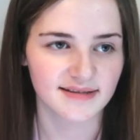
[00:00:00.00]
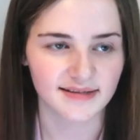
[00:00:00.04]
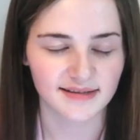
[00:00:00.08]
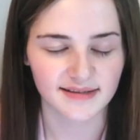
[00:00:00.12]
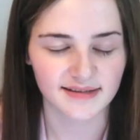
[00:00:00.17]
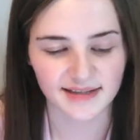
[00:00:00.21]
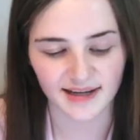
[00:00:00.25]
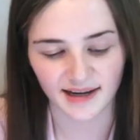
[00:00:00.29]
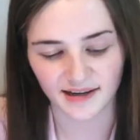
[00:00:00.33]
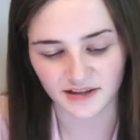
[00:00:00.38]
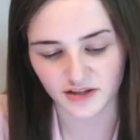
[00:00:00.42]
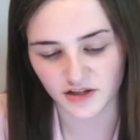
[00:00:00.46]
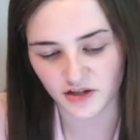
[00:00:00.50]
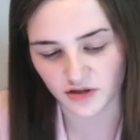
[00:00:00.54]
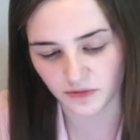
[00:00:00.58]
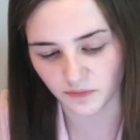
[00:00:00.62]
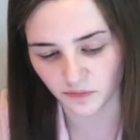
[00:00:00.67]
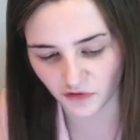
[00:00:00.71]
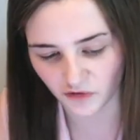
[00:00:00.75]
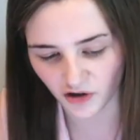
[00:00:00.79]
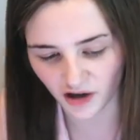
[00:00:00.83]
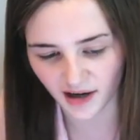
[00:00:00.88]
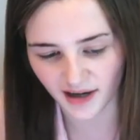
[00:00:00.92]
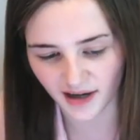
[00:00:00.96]
and to get to
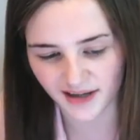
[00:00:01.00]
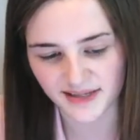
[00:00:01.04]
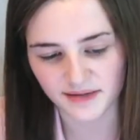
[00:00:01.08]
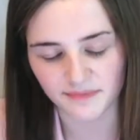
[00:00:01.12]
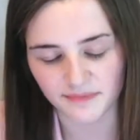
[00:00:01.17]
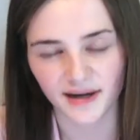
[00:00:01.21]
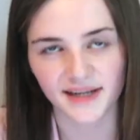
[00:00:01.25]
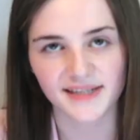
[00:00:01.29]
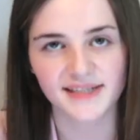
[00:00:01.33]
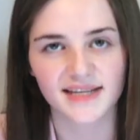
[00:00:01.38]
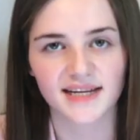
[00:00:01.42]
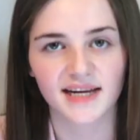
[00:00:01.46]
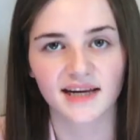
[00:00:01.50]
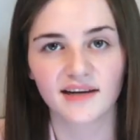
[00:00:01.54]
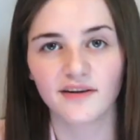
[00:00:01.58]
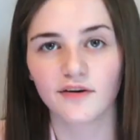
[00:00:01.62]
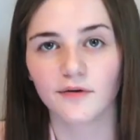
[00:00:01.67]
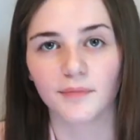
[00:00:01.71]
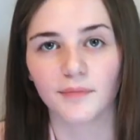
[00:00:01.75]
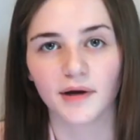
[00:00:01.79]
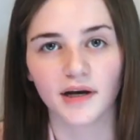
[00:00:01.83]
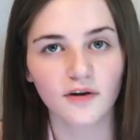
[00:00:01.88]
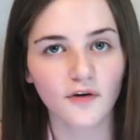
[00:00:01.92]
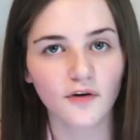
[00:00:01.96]
some rides it might take a
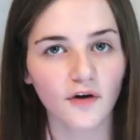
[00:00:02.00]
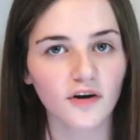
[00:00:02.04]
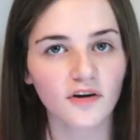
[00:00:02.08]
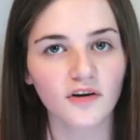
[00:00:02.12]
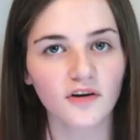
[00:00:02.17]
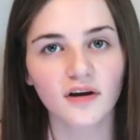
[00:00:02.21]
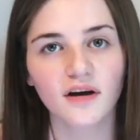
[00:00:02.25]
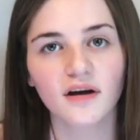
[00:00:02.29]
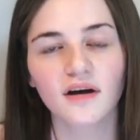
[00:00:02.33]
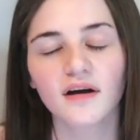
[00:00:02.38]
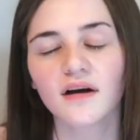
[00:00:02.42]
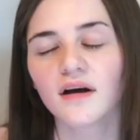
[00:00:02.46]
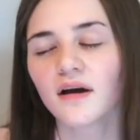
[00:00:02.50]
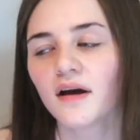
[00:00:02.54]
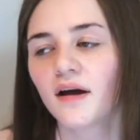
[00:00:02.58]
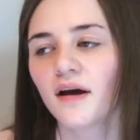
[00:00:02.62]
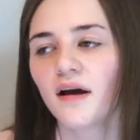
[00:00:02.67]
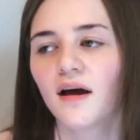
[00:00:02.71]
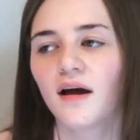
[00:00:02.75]
little bit longer.